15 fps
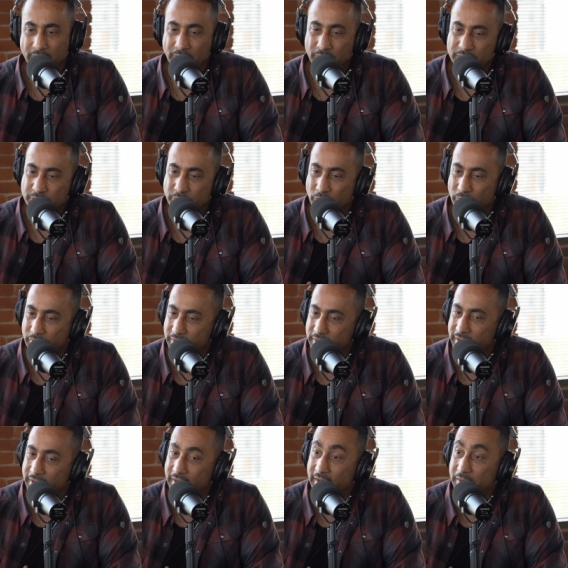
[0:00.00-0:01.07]
I was born
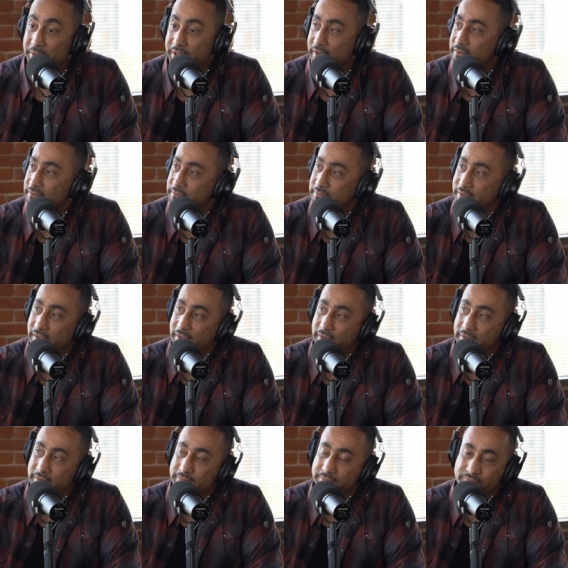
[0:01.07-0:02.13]
in Lebanon,
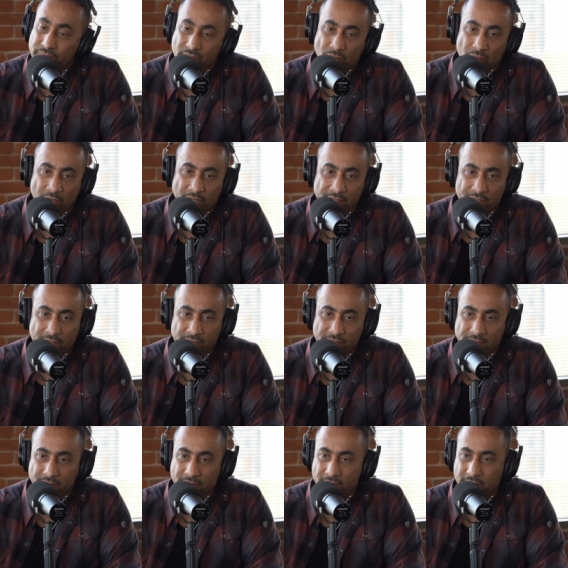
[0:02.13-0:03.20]
right on
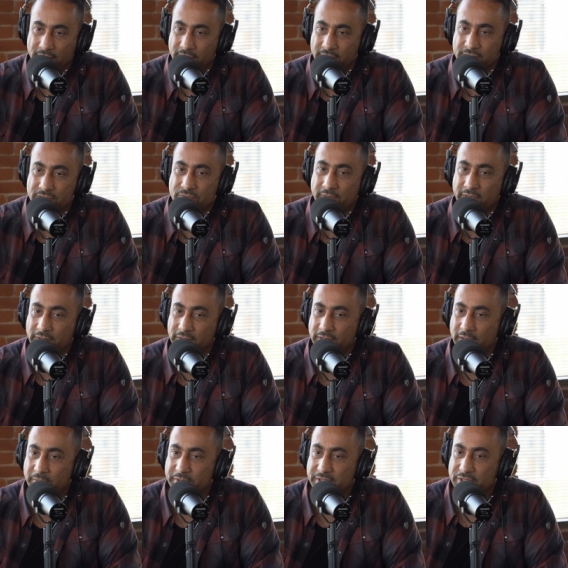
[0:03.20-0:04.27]
the
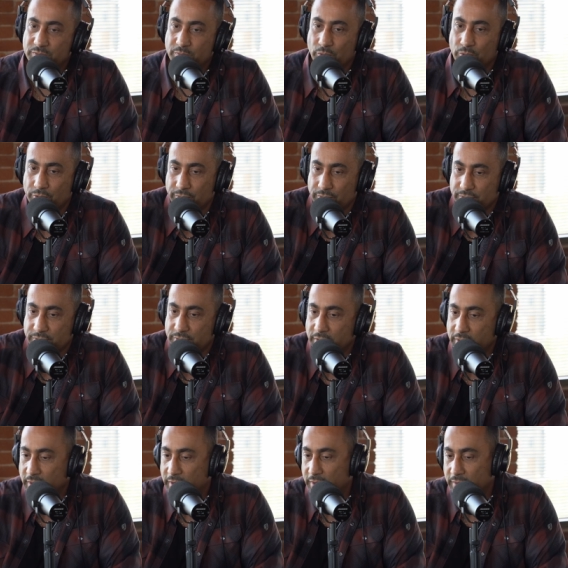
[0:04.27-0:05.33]
Israeli-Lebanese borders,
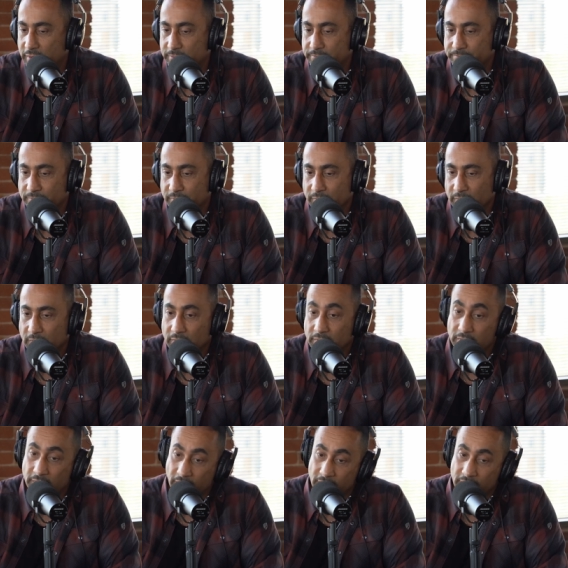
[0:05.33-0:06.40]

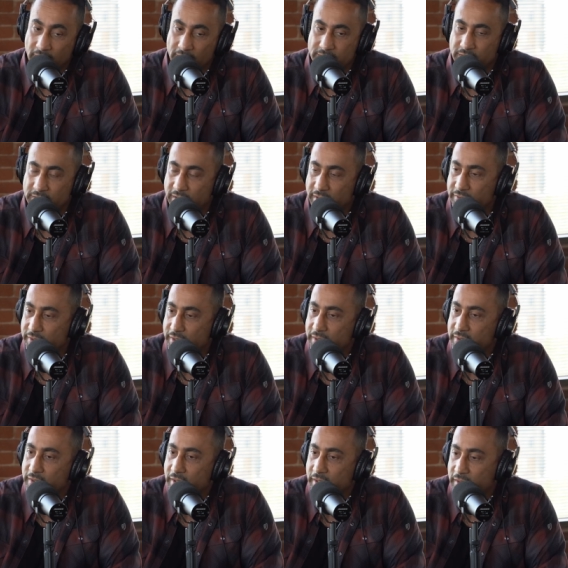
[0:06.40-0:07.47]
the contested
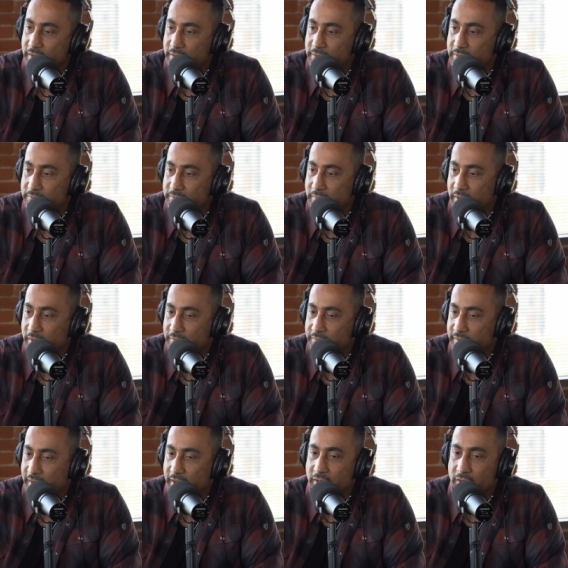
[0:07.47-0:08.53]
area
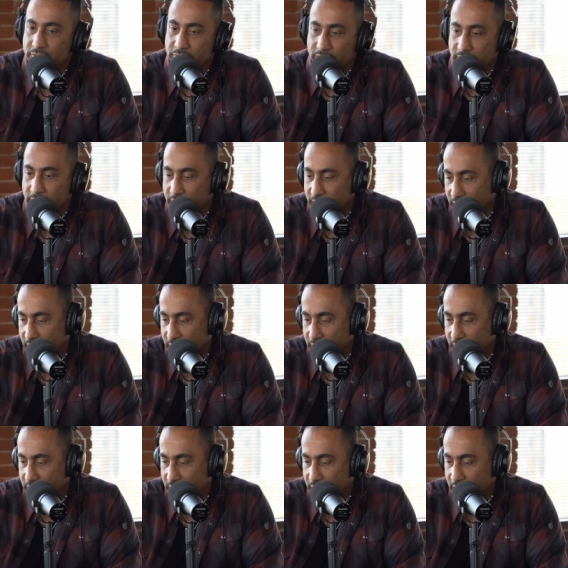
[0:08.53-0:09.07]
of that country,